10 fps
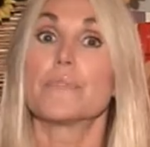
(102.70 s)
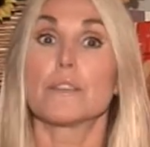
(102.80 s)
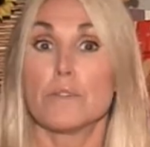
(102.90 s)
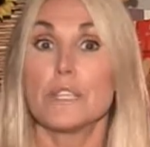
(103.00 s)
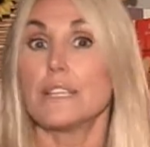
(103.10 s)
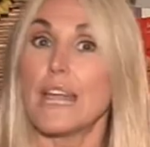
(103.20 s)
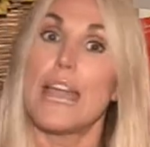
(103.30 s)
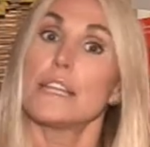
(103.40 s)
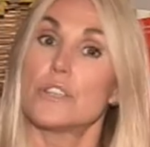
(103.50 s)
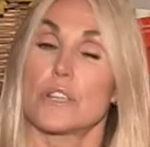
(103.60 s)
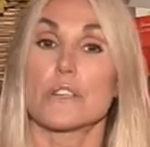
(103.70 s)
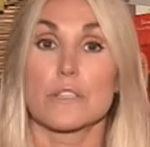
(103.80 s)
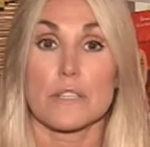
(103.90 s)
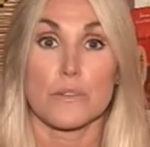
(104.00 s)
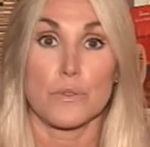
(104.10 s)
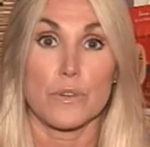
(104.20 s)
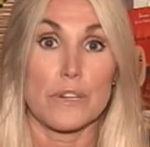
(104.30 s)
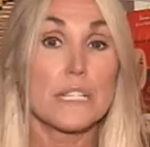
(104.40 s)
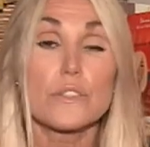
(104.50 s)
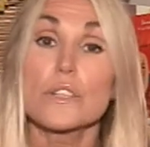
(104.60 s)
really anxious or
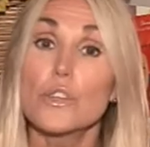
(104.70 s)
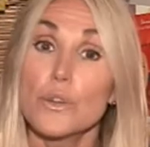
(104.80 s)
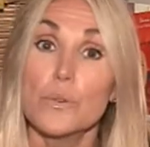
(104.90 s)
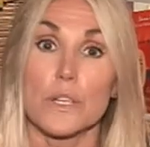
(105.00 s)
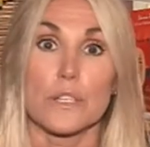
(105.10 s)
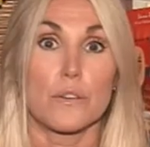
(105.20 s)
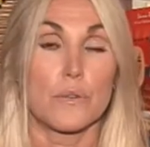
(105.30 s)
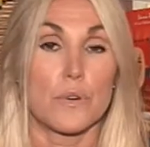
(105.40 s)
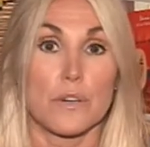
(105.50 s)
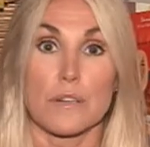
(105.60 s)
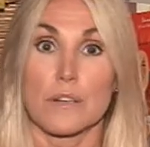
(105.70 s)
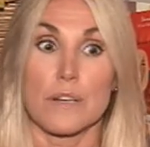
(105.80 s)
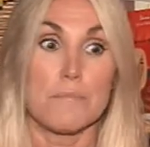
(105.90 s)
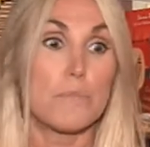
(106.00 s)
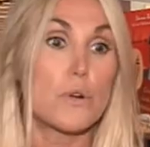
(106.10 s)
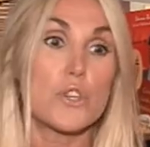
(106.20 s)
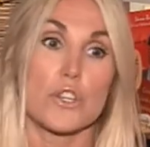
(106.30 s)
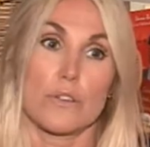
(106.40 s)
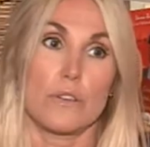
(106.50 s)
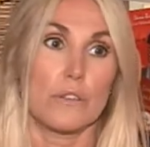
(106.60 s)
insecure or
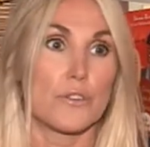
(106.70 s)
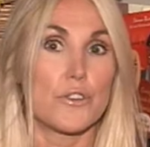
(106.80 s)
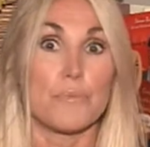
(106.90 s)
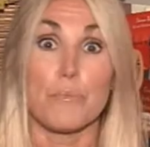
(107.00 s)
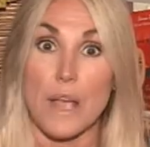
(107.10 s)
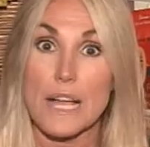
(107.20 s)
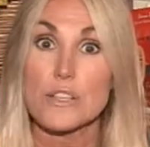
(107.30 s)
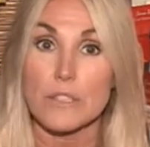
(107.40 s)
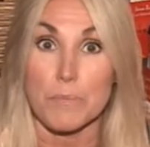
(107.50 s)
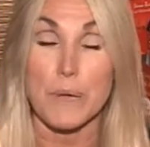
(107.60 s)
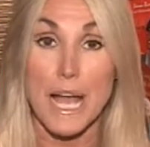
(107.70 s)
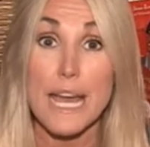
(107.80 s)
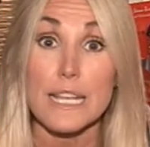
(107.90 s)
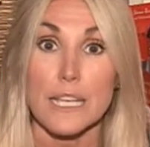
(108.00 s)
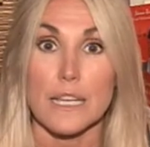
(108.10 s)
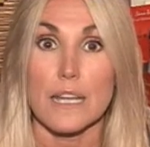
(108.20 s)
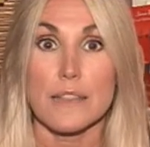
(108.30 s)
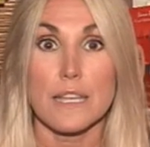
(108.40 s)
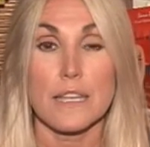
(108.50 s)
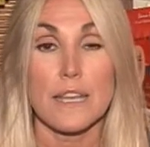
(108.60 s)
emotional or you're actually panicking, I
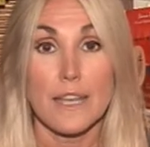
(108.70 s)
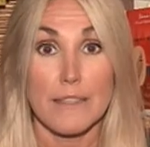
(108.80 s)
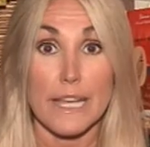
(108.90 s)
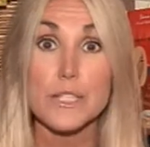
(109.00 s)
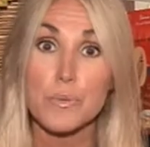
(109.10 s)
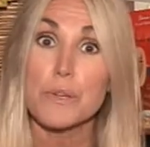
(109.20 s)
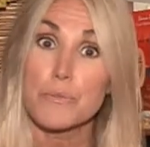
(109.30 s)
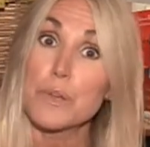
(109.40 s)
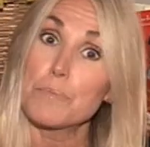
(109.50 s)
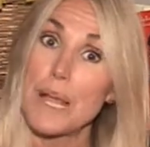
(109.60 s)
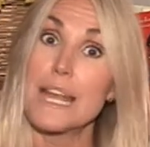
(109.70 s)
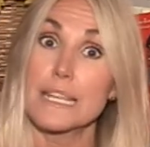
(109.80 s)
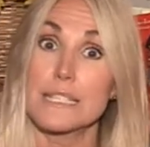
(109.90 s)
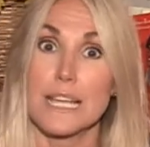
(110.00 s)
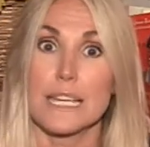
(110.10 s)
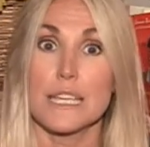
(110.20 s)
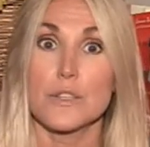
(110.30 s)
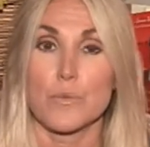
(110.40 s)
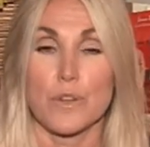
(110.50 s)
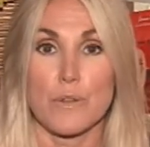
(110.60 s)
think that's what a real panic attack
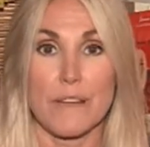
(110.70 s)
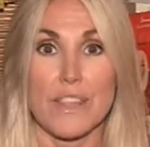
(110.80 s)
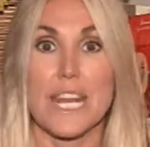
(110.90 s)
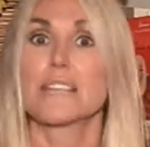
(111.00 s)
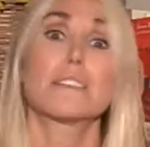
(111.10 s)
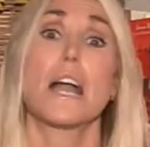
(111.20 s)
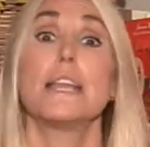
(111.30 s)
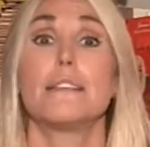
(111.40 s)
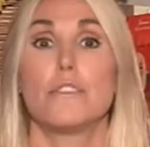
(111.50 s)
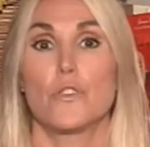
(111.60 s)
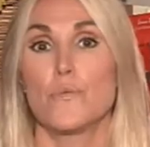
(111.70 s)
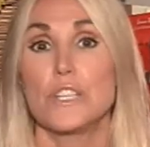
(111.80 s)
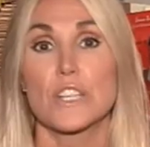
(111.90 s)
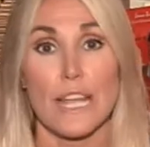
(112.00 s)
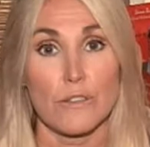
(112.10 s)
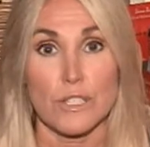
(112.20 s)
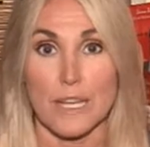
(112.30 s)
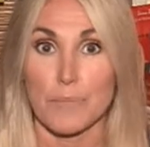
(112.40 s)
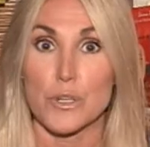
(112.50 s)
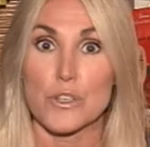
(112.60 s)
is, where you have that anxiety that you're reaching out to
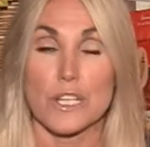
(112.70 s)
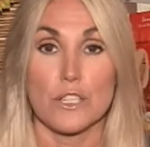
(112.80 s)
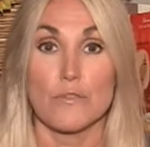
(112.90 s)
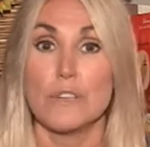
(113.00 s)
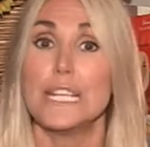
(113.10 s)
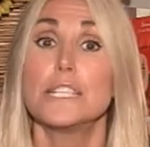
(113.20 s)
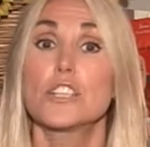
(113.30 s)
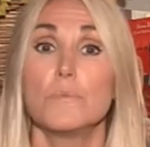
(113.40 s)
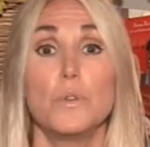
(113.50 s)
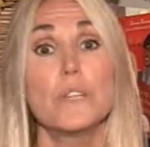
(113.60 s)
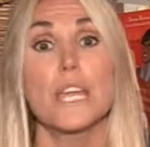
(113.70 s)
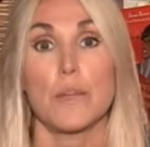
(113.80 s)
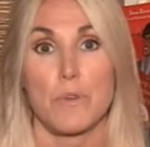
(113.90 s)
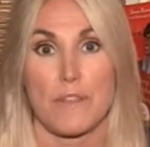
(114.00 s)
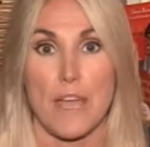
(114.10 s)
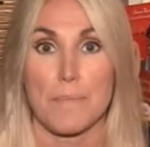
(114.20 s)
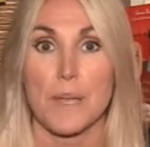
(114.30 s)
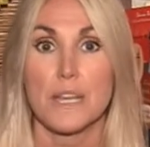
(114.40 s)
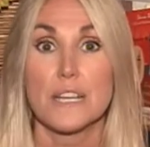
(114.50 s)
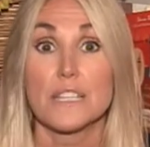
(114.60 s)
that person and you need to communicate with them.
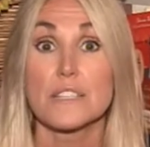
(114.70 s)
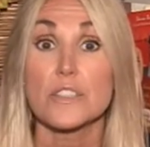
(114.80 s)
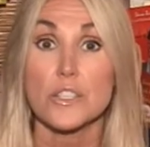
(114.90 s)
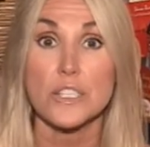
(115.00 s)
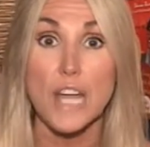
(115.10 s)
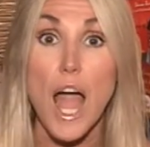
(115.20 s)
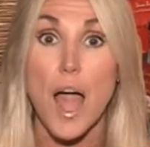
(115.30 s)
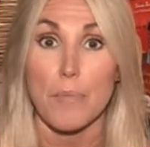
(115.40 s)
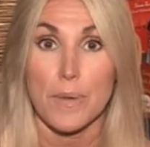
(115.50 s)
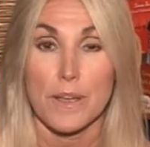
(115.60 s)
Stop.